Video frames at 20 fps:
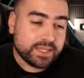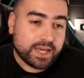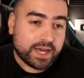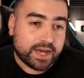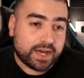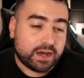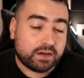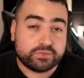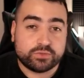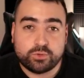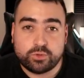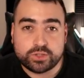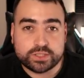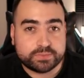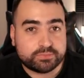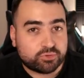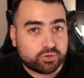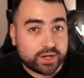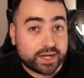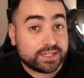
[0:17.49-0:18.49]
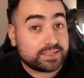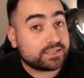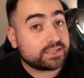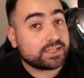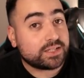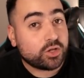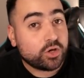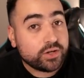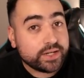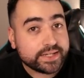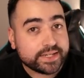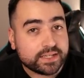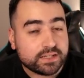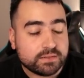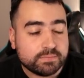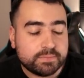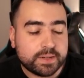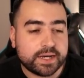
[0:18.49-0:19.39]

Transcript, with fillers: uh, of course prior to learning it,